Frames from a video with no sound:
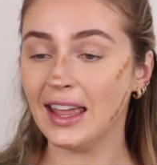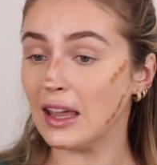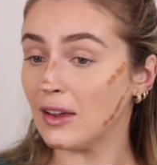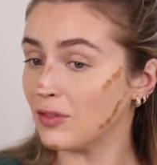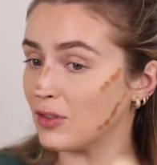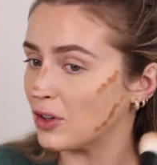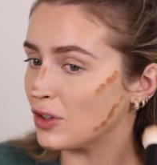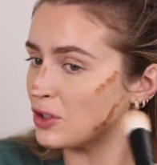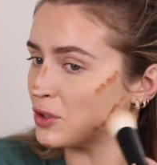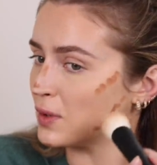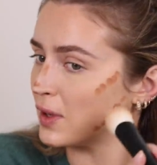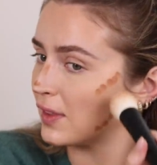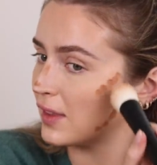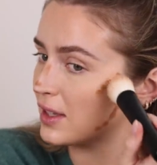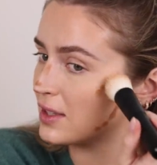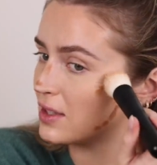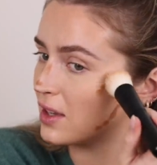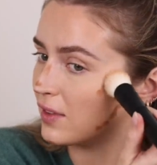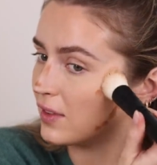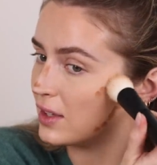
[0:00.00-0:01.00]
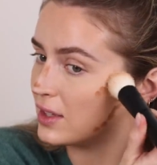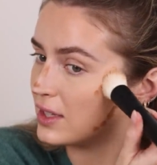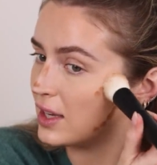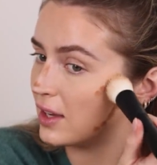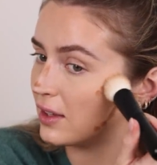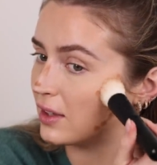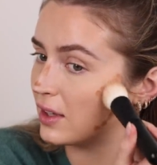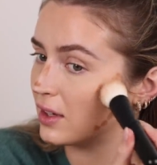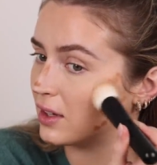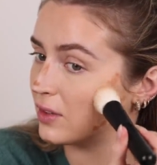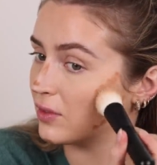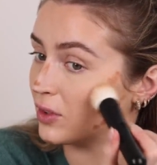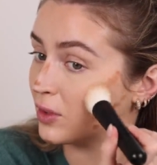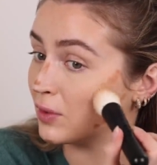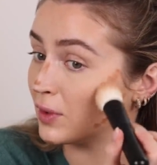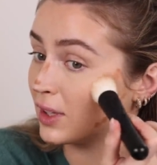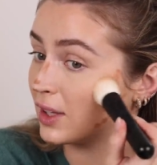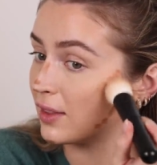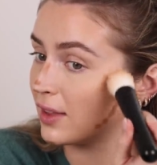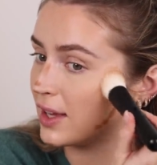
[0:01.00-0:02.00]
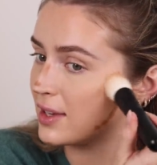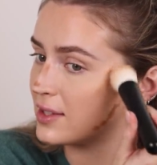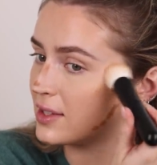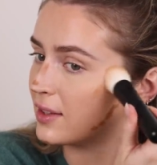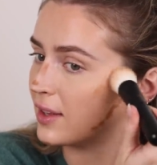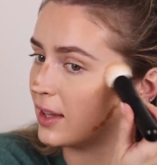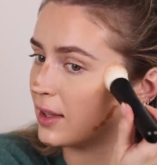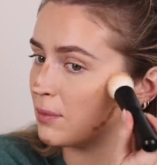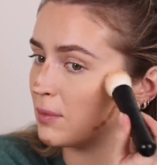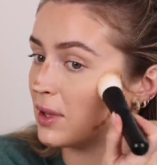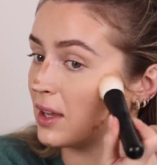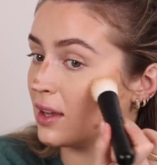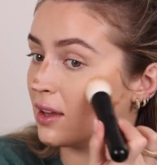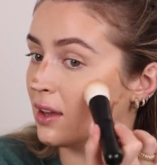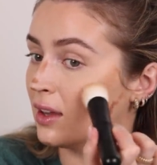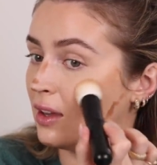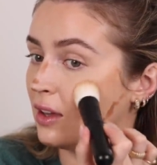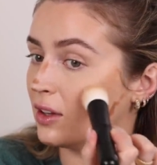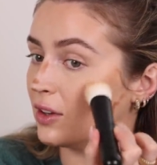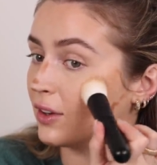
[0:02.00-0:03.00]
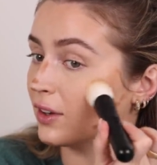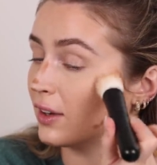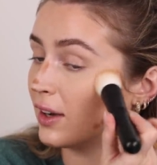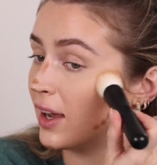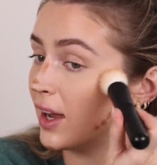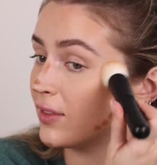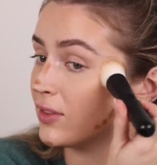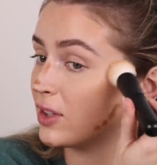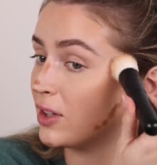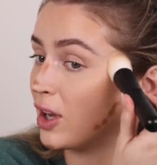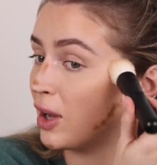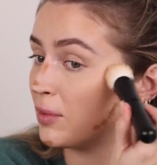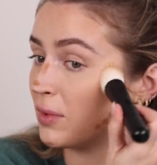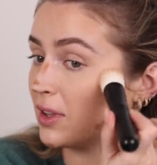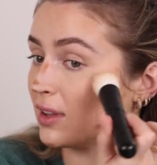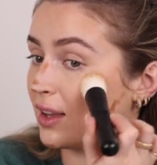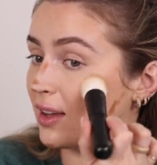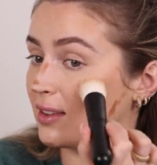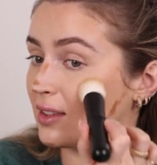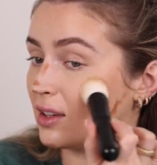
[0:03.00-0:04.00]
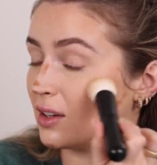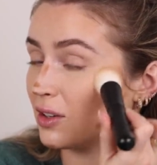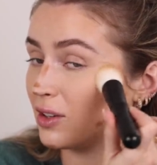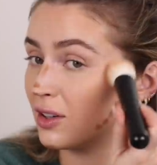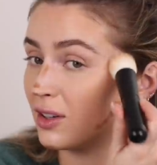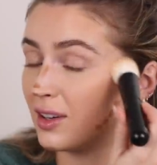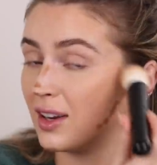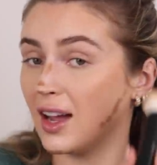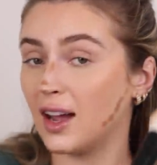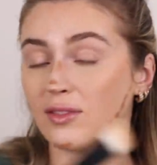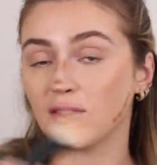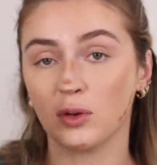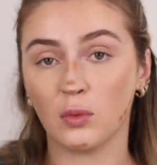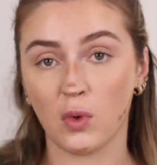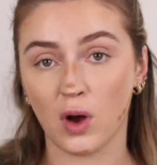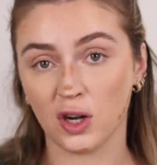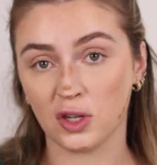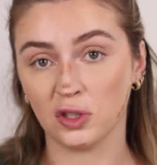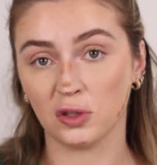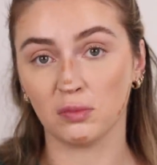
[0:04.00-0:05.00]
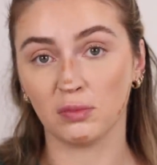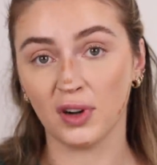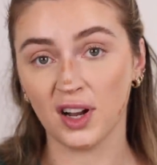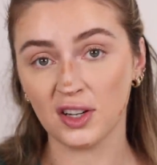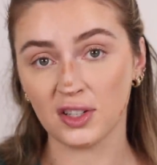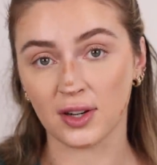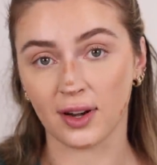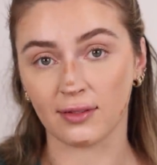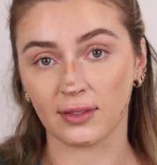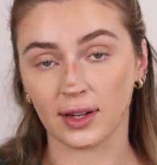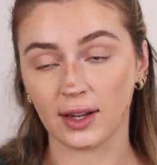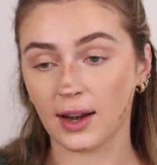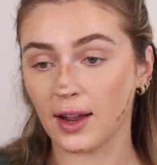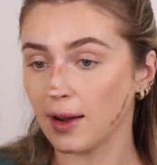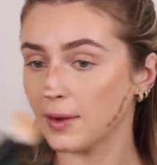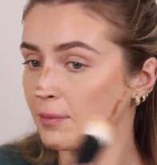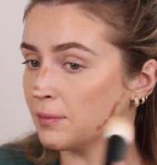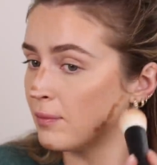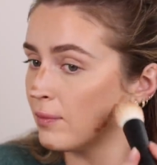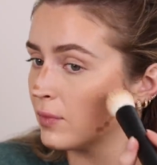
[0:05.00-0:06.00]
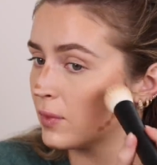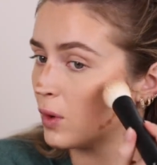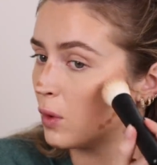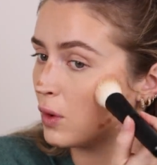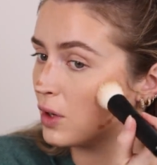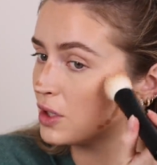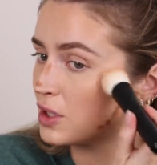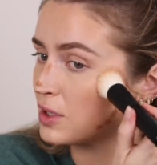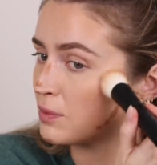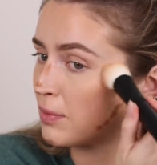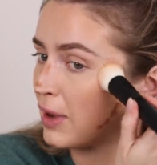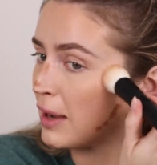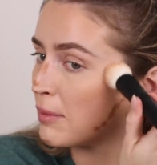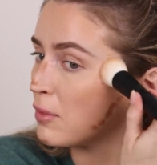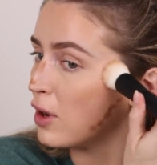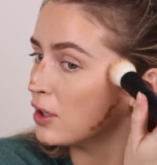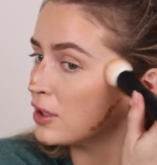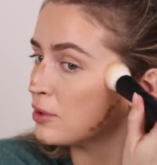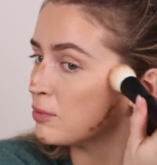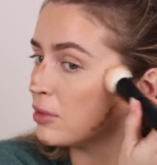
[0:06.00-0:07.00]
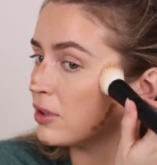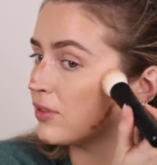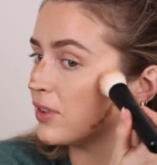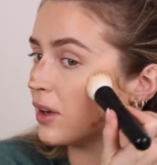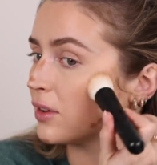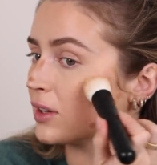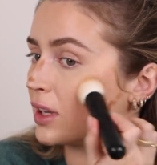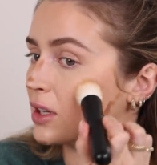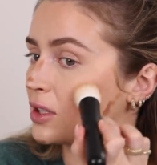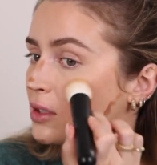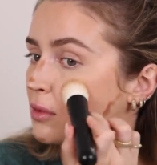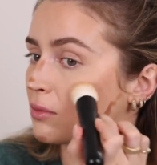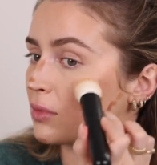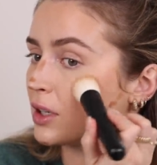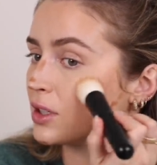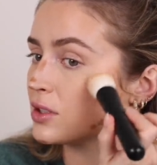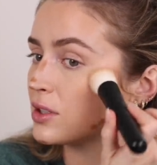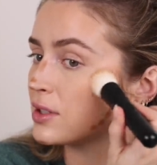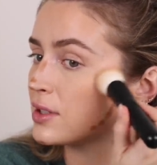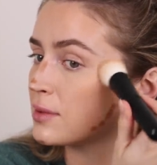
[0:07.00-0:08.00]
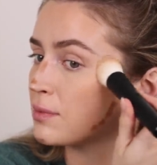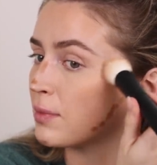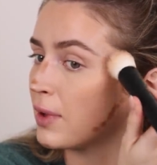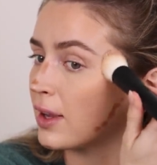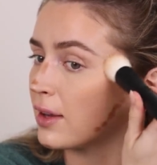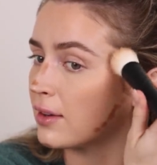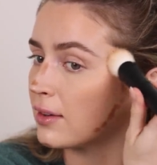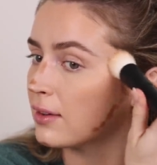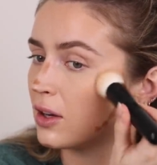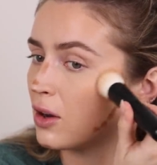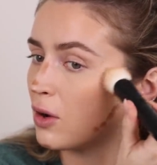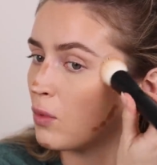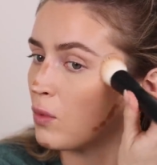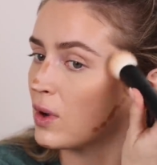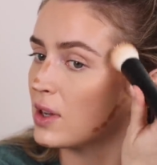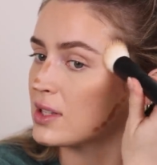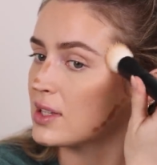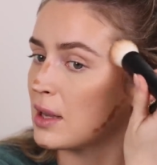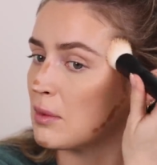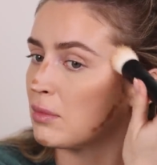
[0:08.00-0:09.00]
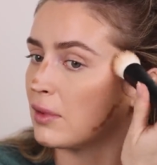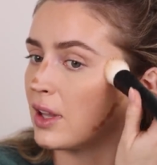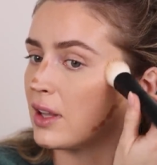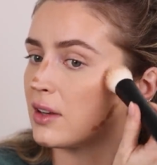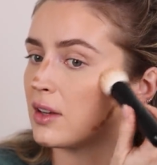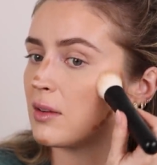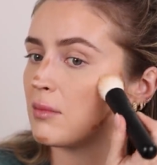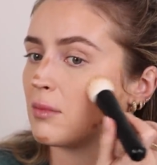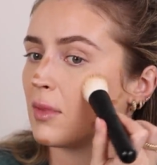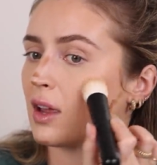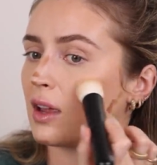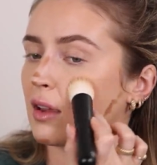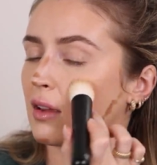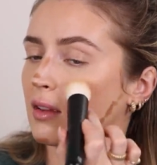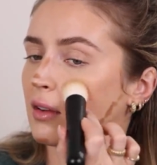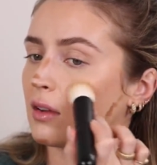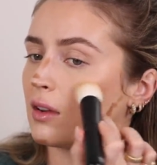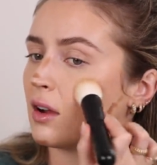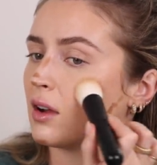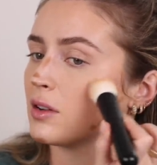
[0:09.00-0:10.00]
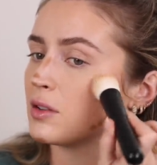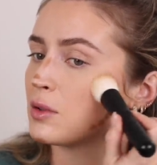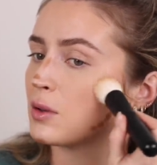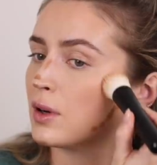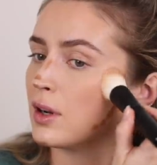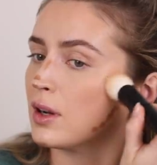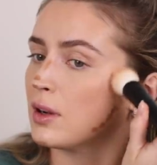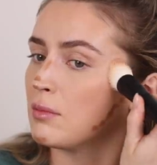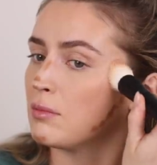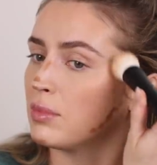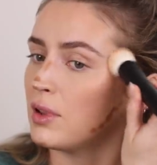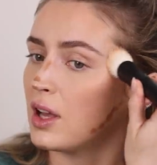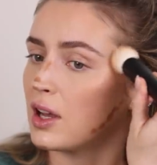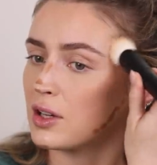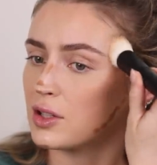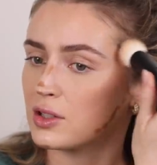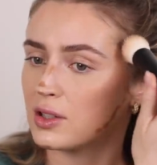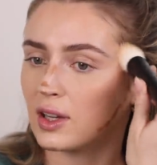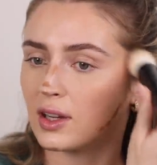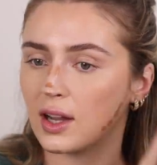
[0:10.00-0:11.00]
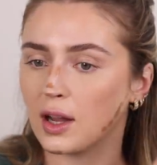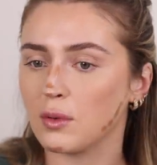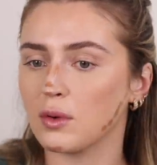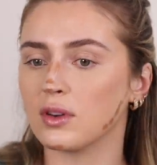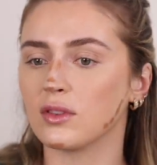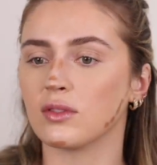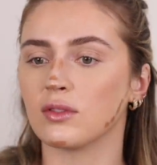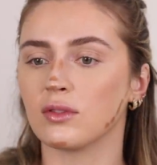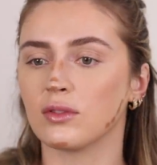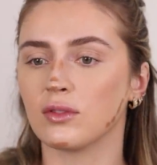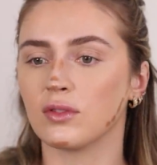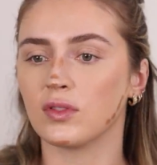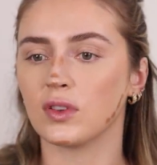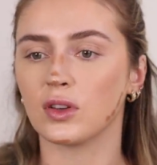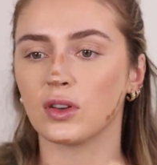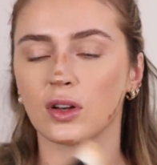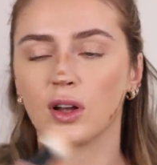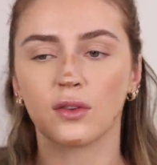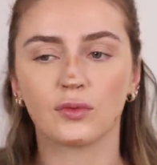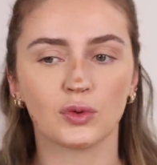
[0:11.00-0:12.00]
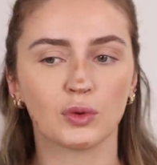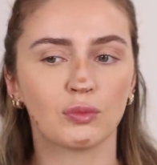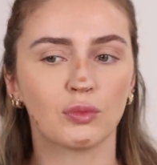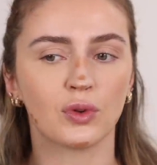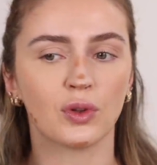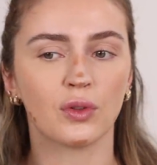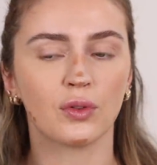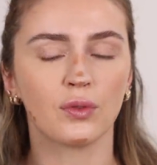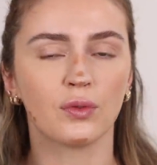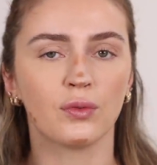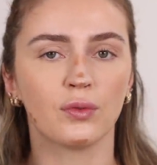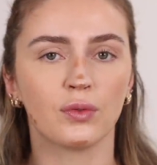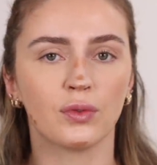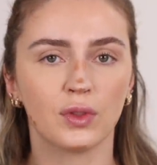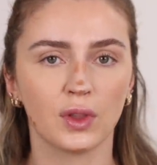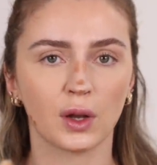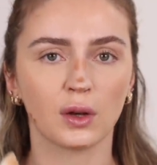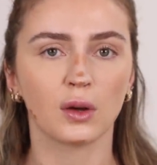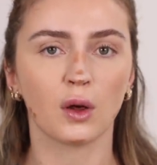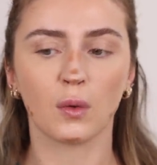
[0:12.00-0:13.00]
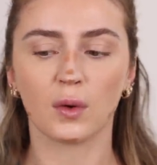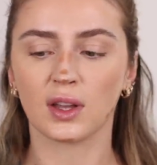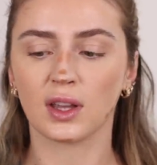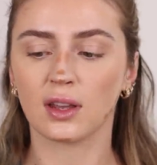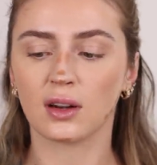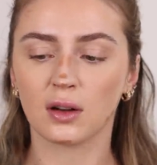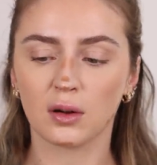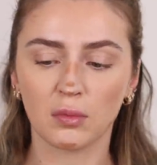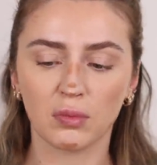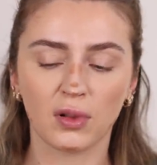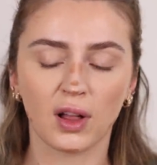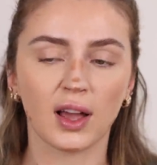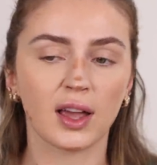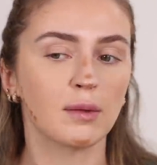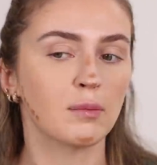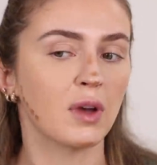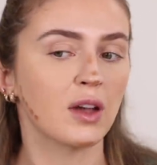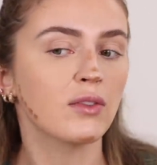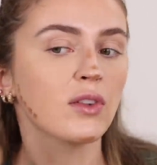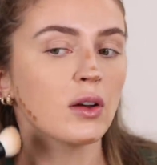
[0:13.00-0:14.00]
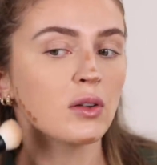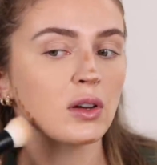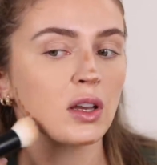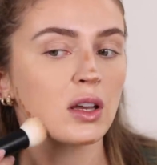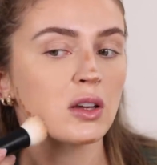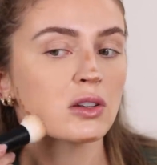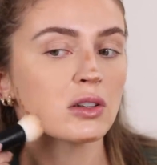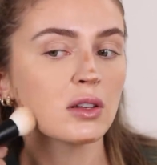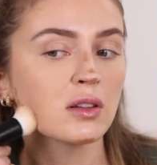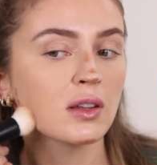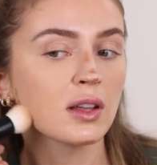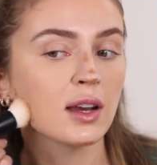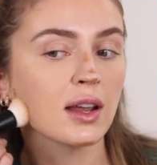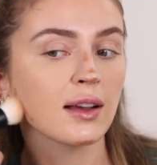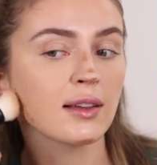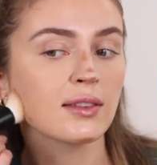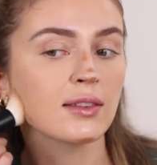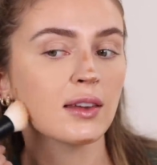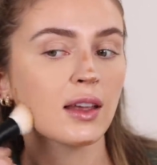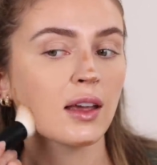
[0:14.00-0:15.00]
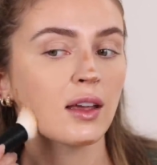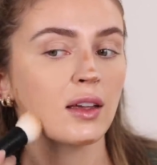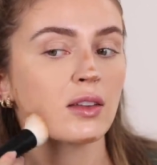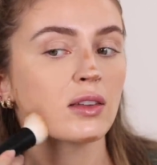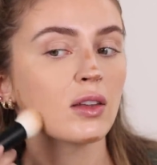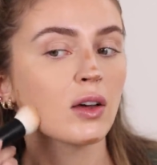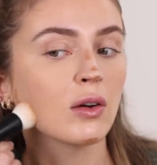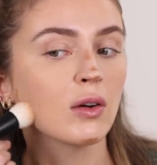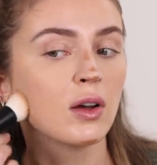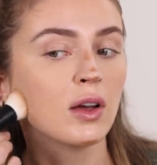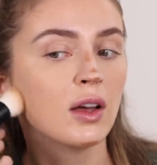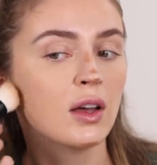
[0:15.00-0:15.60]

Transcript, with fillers: if you're doing this on the daily and if you're really lazy like me, you're gonna have to not be lazy and you're gonna have to wash your brush every night or just buy multiple foundation brushes. But, you know, once I blend in my contour and blush, like I wouldn't feel comfortable then going in and applying my foundation the next day. So